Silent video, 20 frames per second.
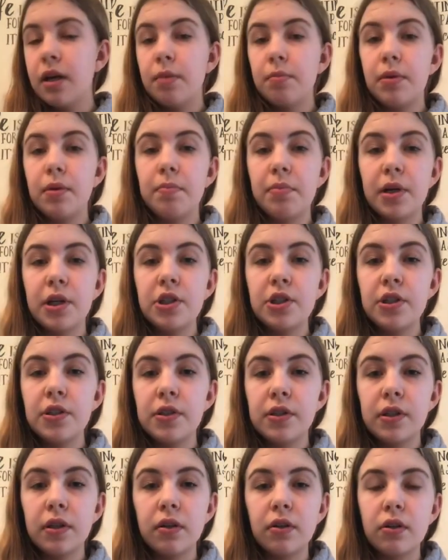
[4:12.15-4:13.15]
But
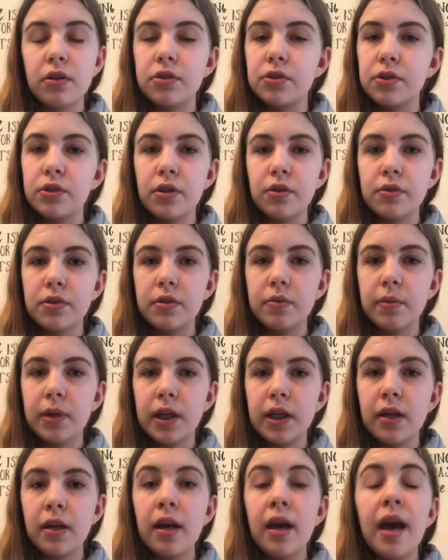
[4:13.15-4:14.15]
budgies are so
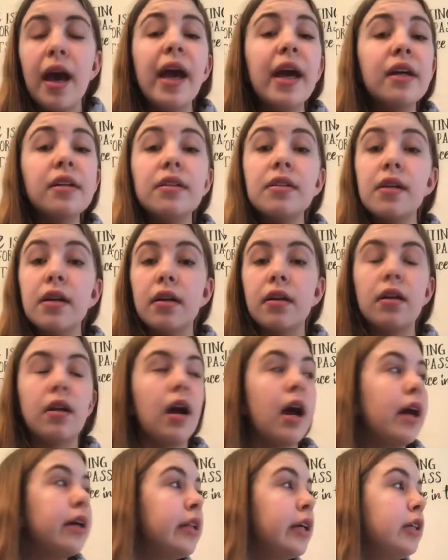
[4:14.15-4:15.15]
sweet. And
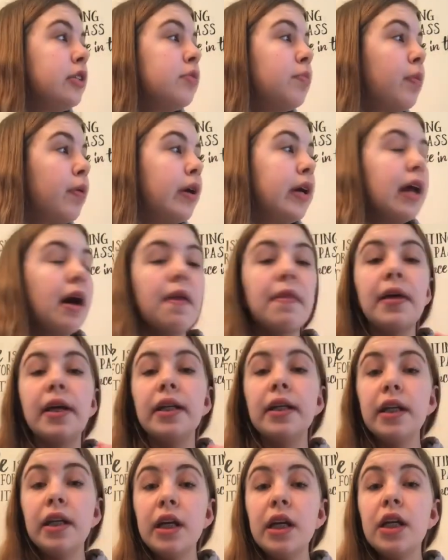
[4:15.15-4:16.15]
I'd like to point out that
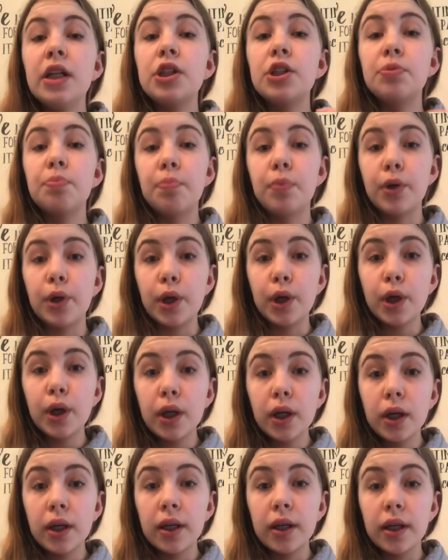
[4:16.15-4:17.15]
each bird
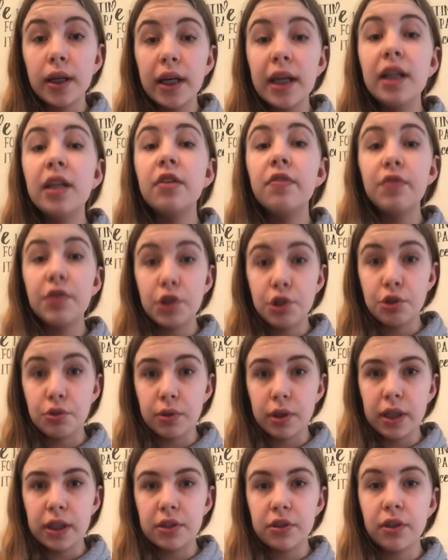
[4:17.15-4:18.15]

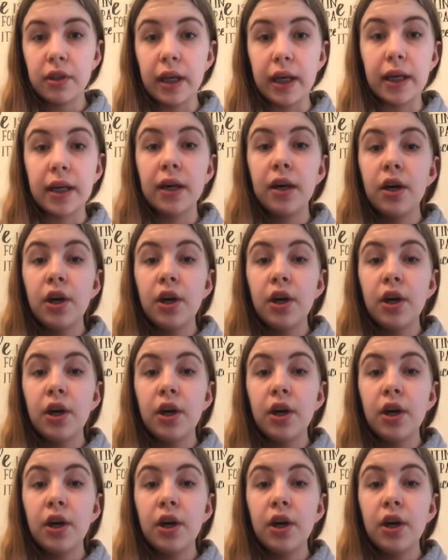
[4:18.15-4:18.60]
individually, so like